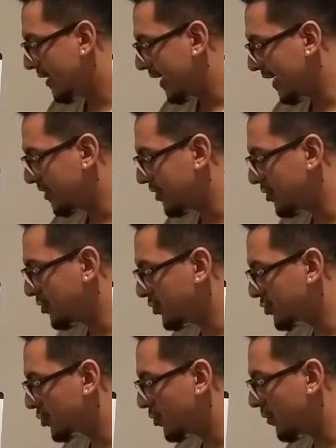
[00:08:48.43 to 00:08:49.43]
and the
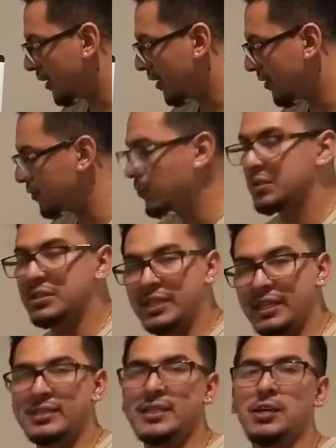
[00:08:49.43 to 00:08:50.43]
neutral wire, once
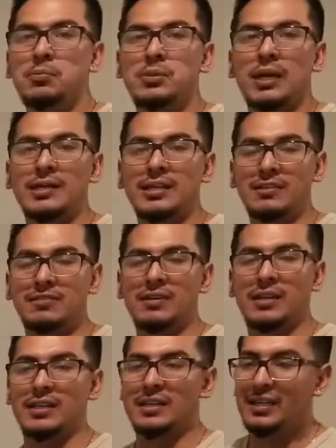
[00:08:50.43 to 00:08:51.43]
again, to help you
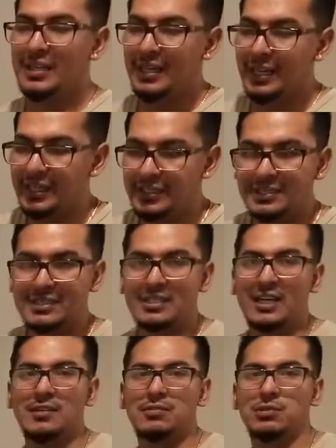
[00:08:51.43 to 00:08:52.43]
identify, hey, this is
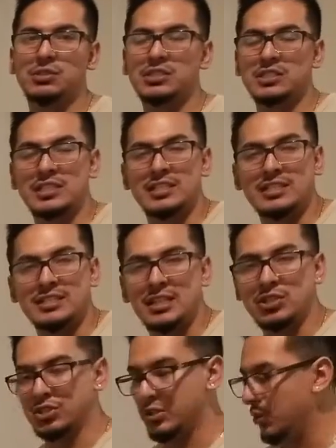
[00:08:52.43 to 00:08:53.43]
high voltage and it's not
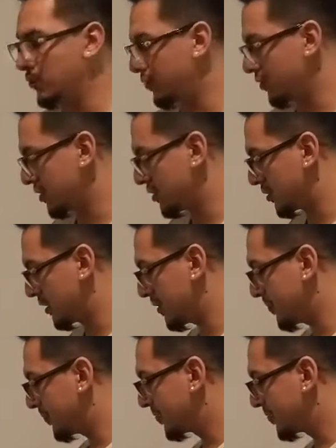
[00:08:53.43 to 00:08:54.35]
just low voltage, okay?